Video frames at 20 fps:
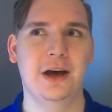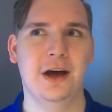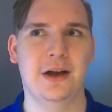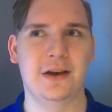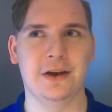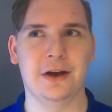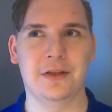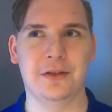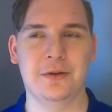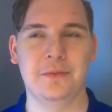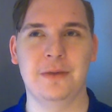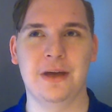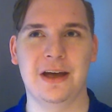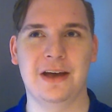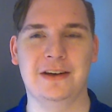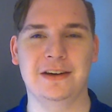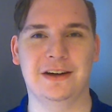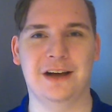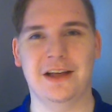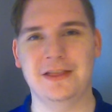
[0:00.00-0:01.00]
Another
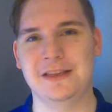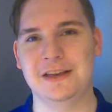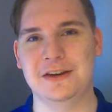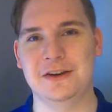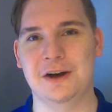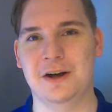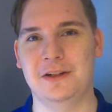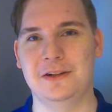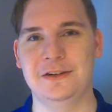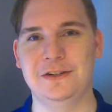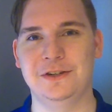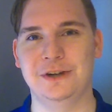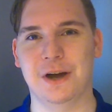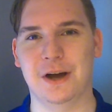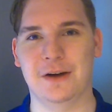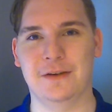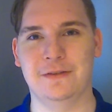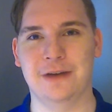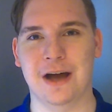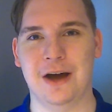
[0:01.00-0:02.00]
man got the knowledge
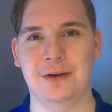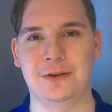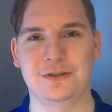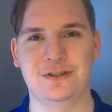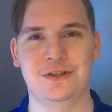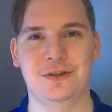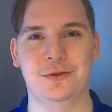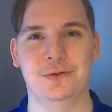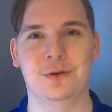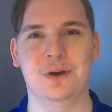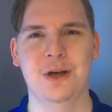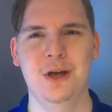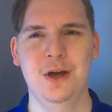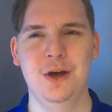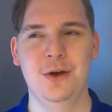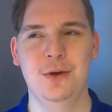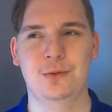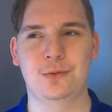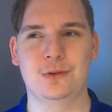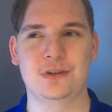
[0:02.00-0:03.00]
of how to
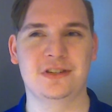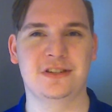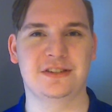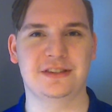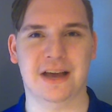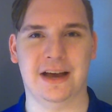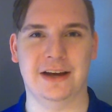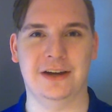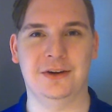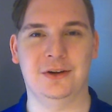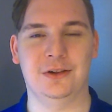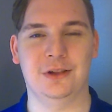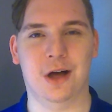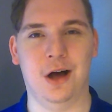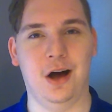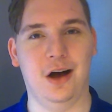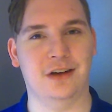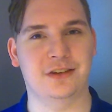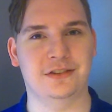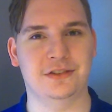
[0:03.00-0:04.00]
recycle
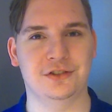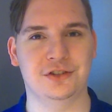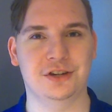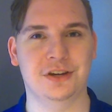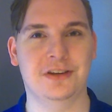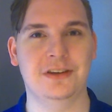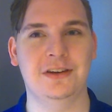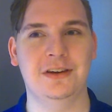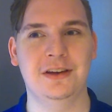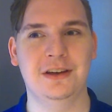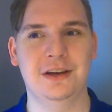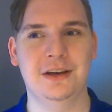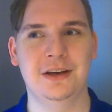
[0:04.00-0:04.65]
oxygen